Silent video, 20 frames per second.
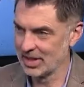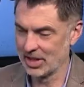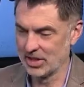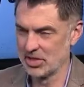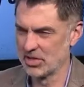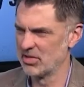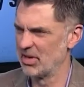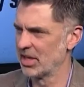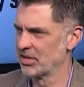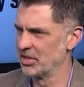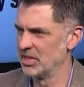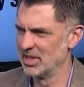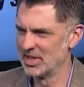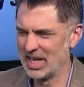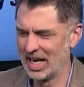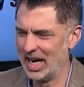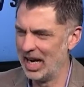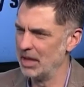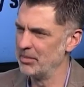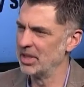construction
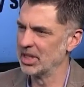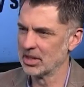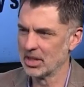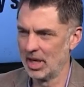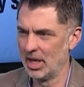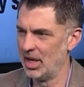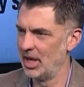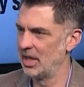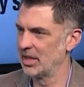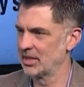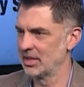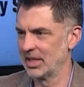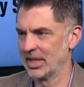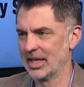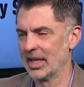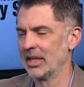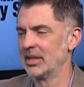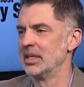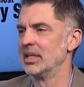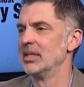time and cost to
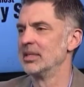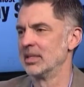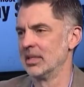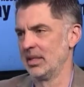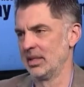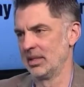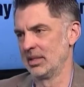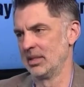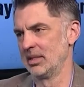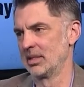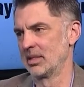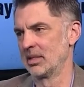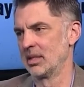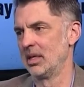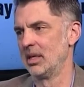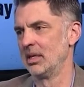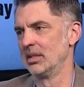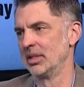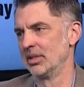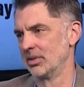get these things installed,